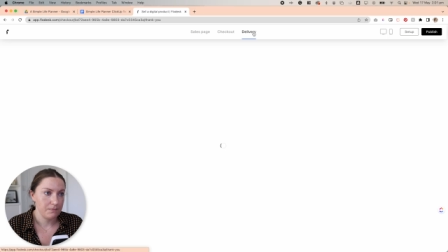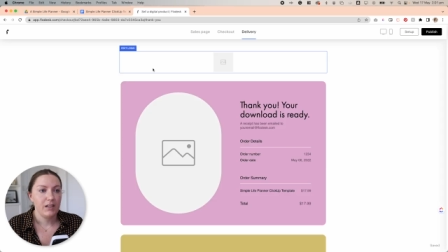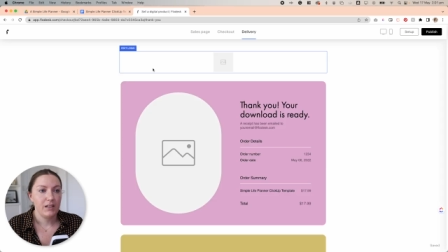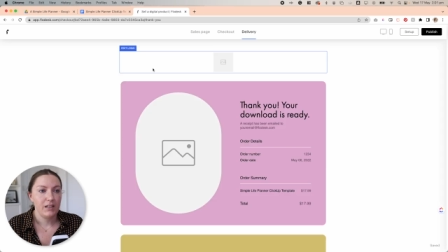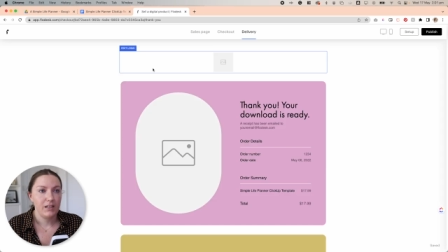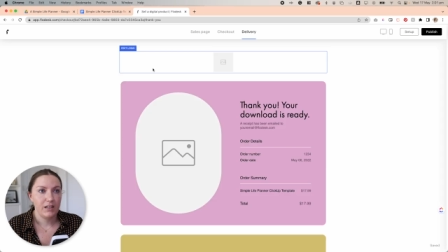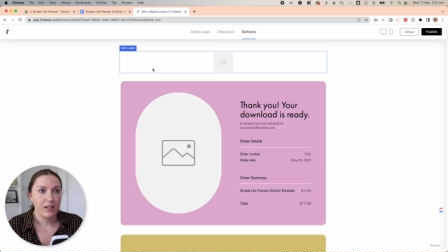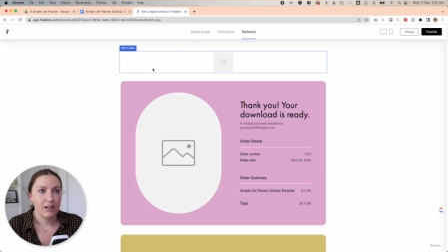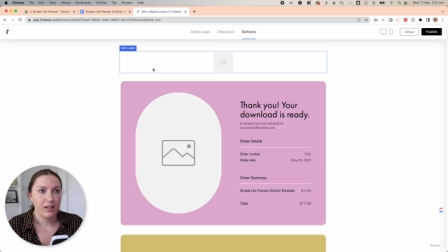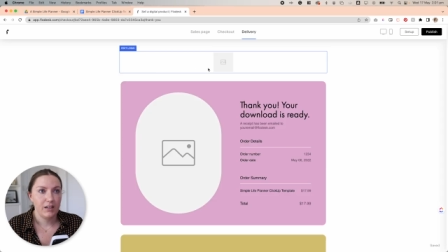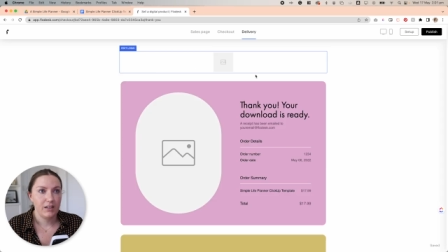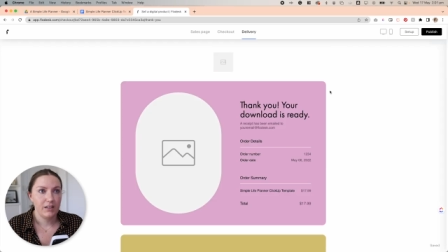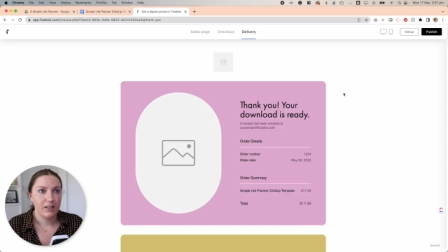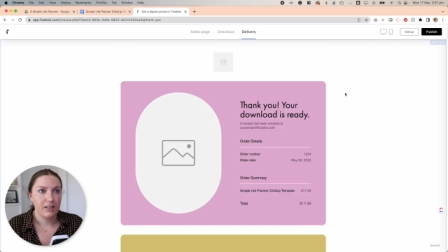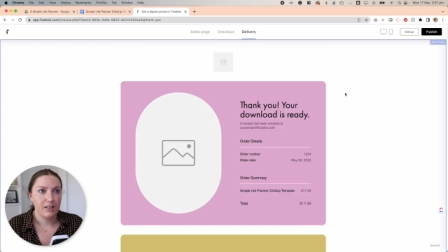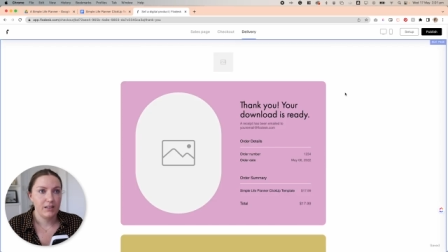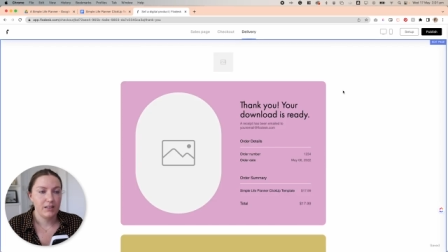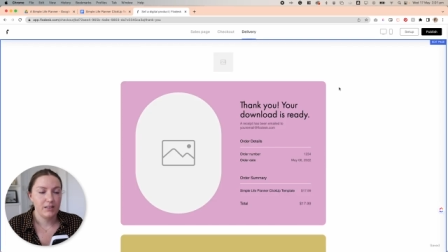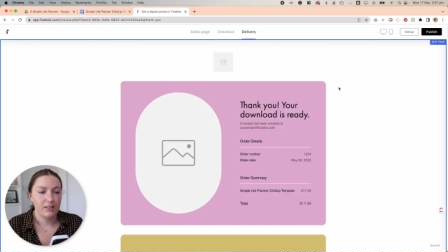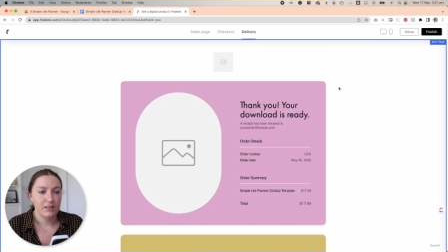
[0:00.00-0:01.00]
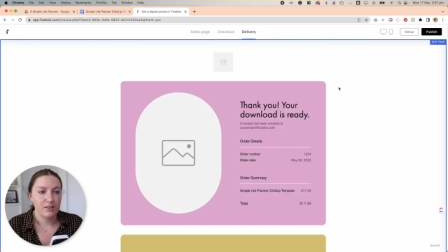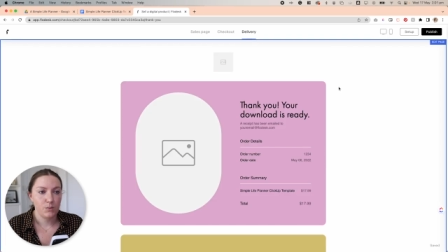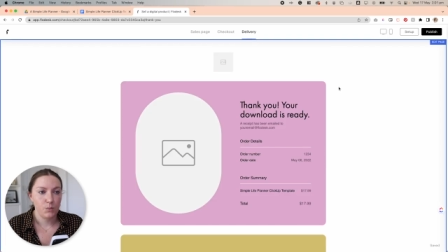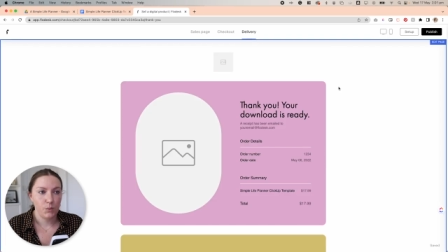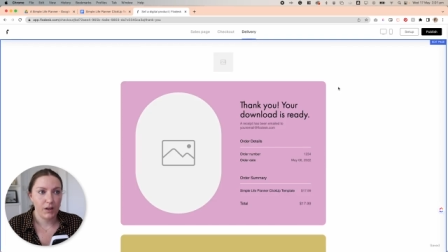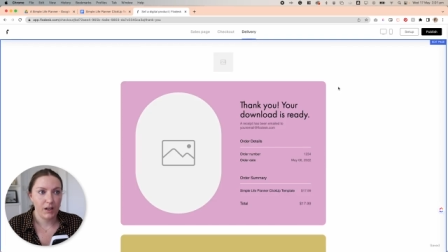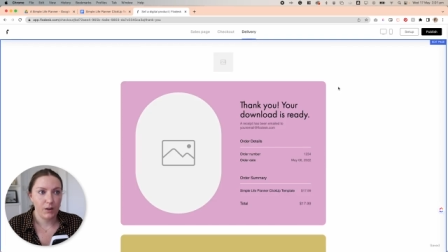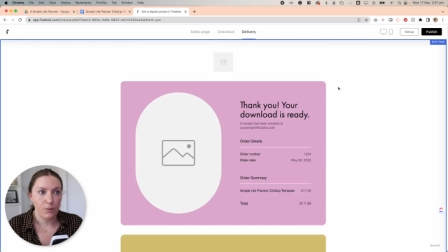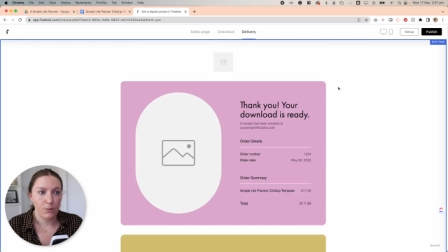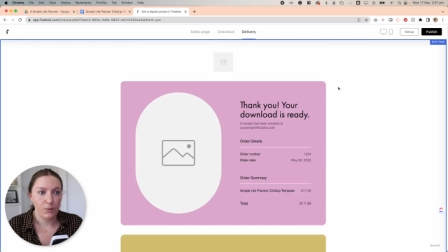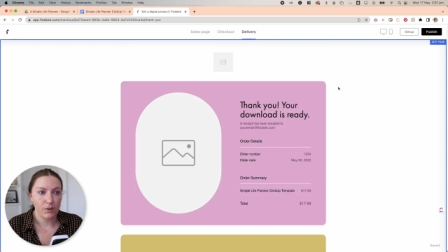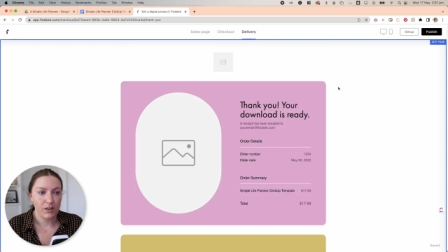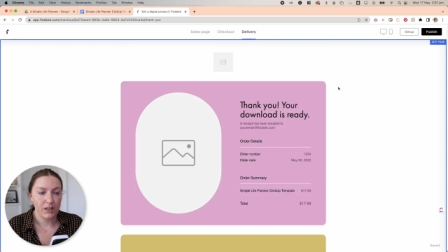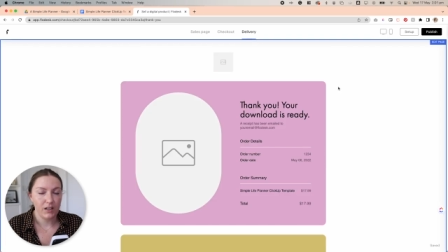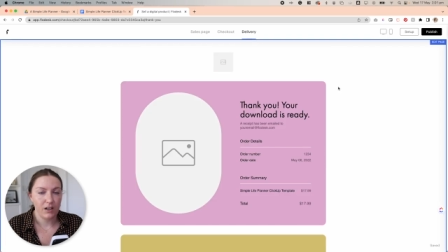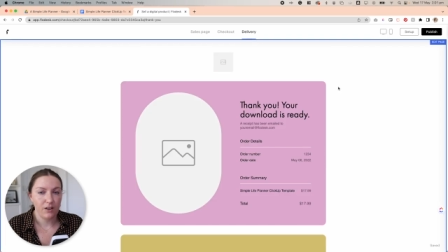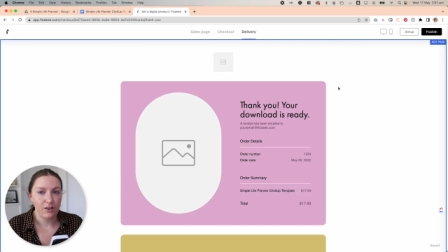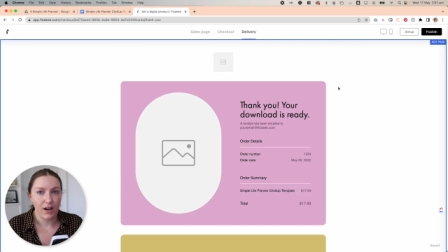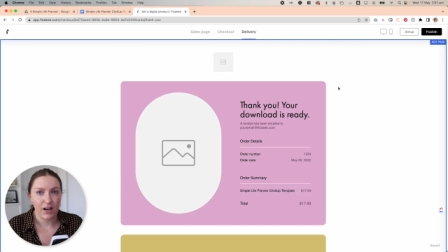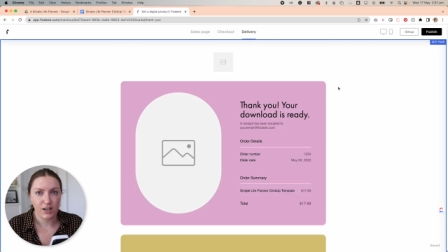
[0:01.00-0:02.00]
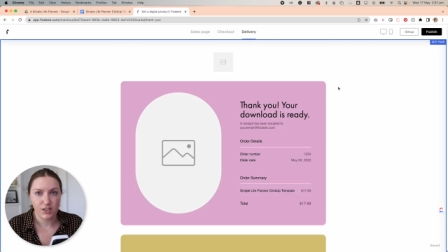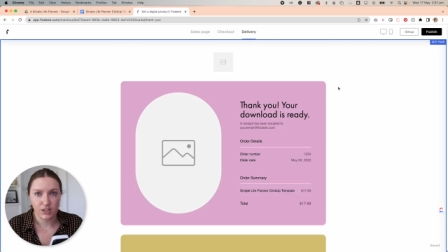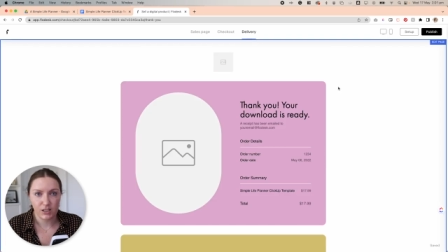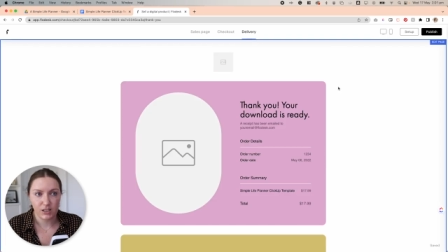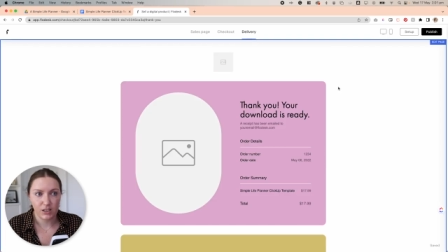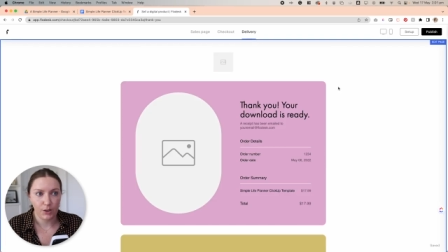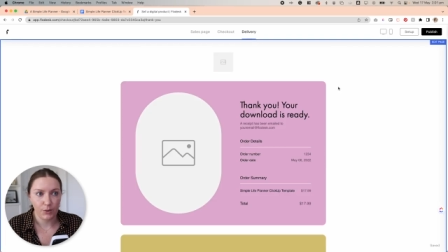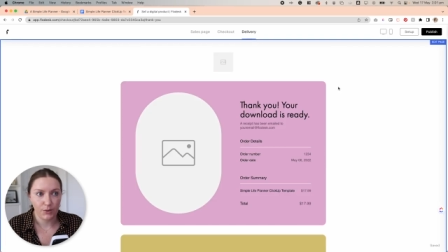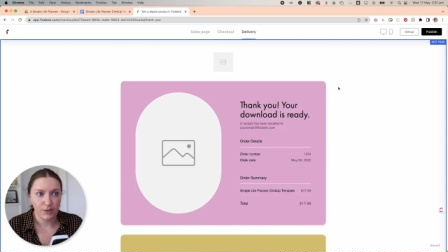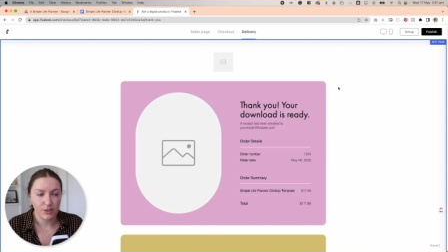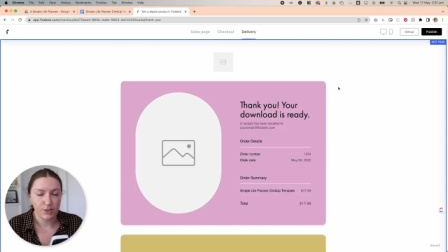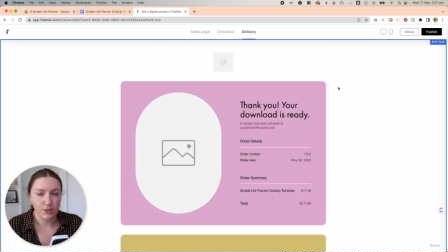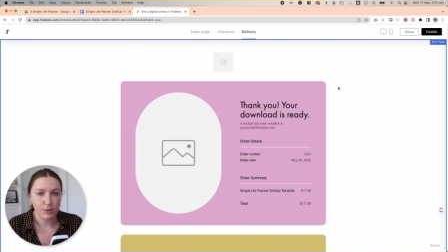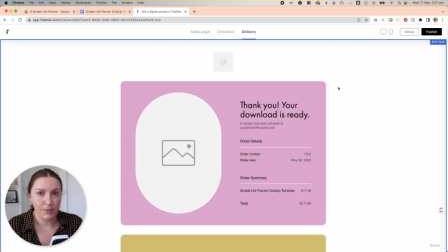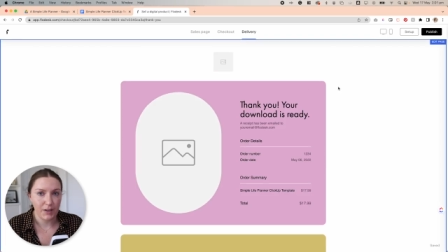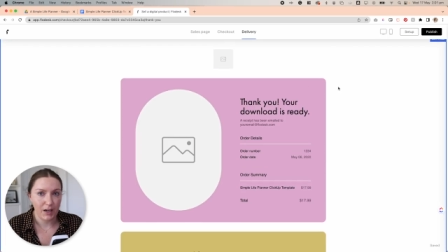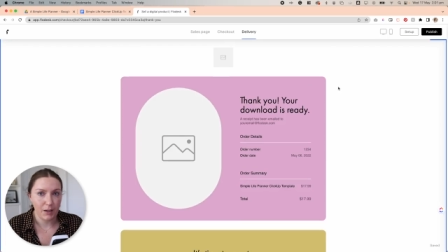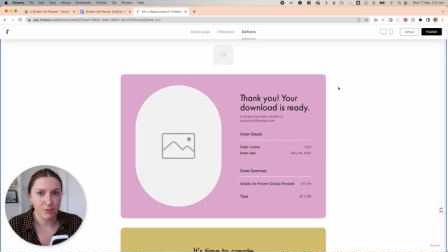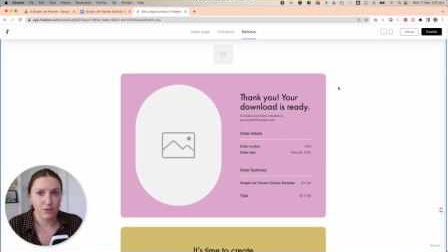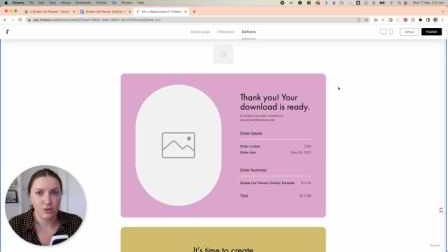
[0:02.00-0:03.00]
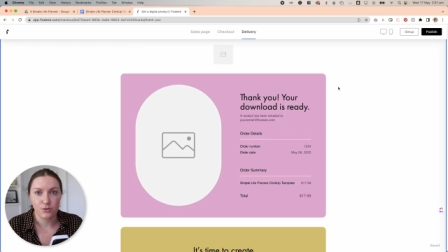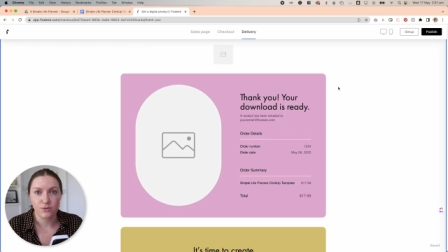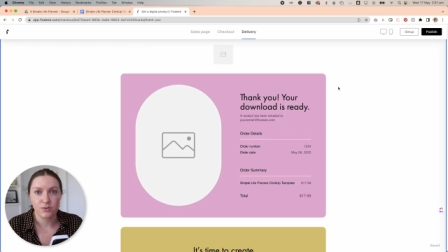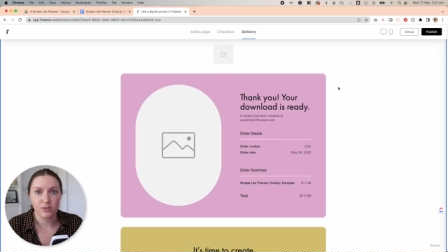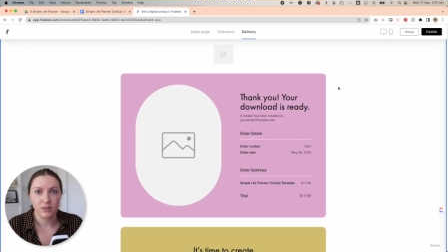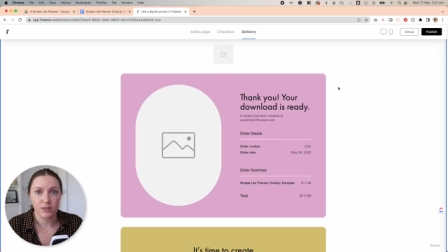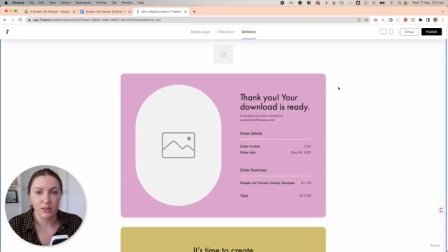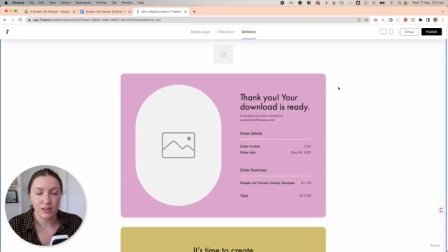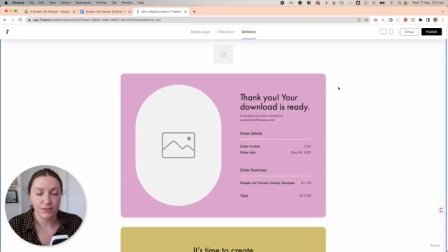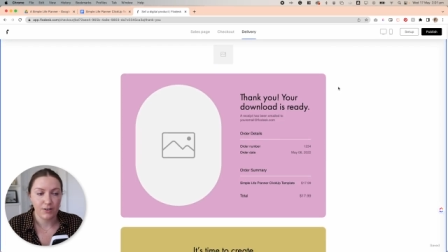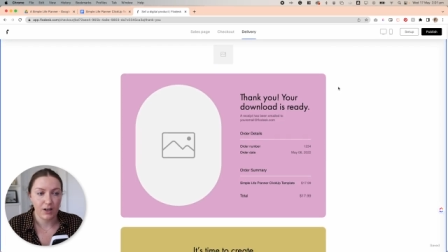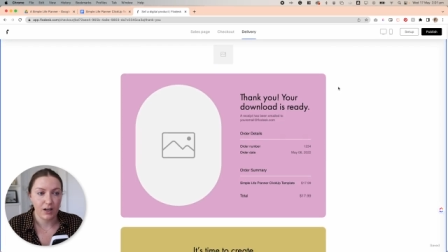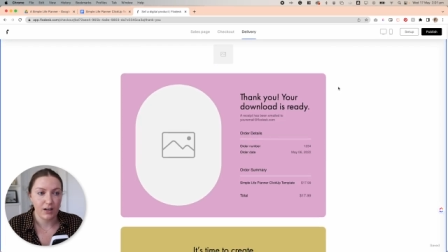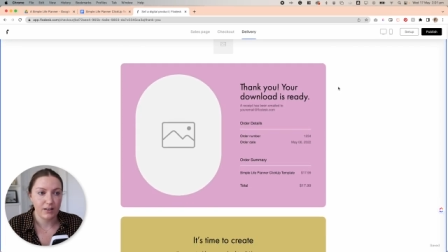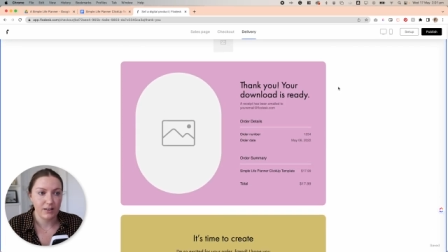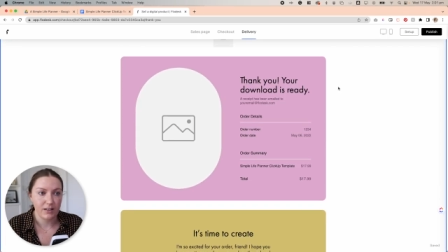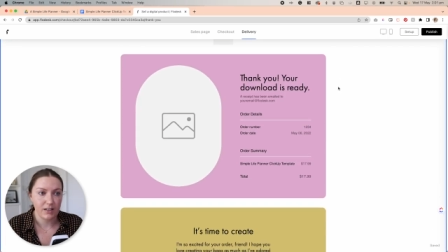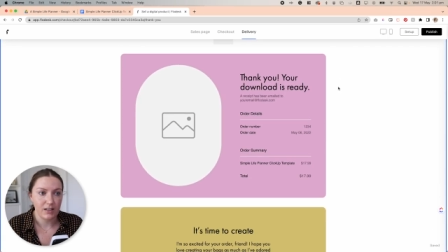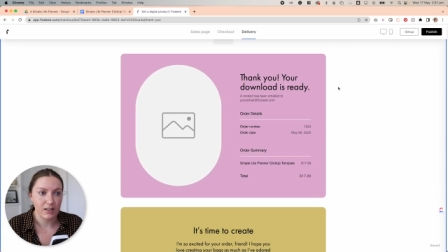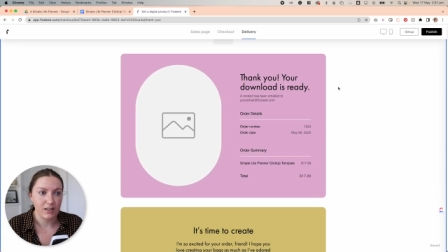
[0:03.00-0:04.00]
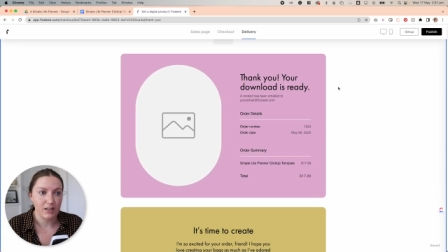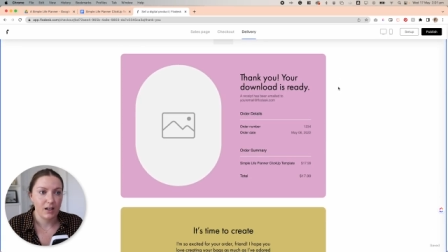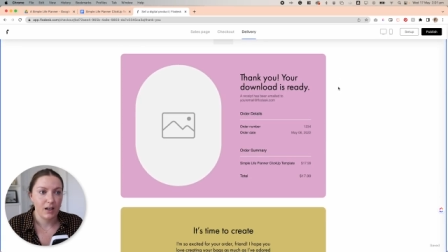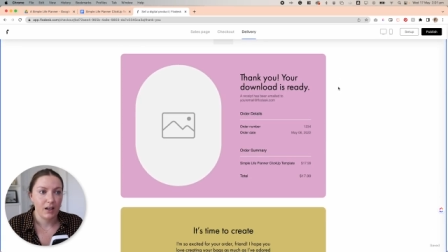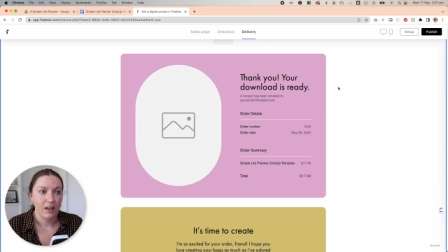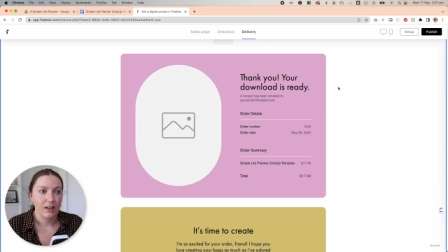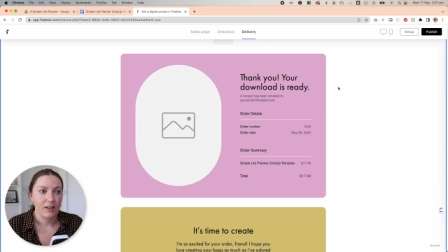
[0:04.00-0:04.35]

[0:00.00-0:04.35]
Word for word: Here is where we are actually going to be able to deliver the